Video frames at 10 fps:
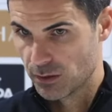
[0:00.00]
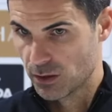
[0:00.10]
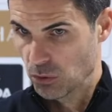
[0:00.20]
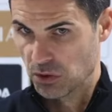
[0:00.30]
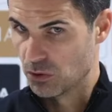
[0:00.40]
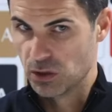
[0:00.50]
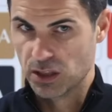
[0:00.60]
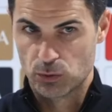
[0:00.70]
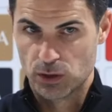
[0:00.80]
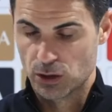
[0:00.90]
I think we were
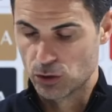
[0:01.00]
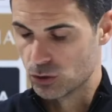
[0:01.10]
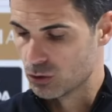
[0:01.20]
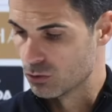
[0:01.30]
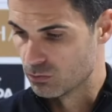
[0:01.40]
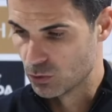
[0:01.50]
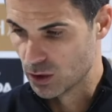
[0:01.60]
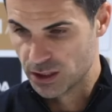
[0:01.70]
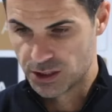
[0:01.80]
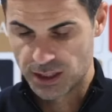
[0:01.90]
really, really good,
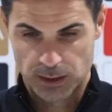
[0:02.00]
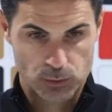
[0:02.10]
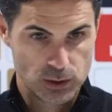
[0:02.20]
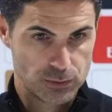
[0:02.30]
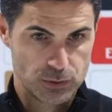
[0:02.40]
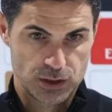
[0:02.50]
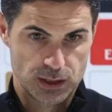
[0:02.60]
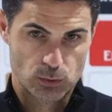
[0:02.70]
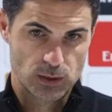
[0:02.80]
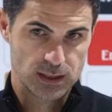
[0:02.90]
really sharp, really
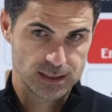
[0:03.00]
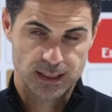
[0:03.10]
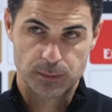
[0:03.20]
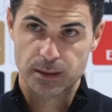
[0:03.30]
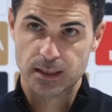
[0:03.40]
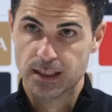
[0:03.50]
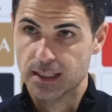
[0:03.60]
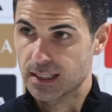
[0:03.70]
efficient, really determined.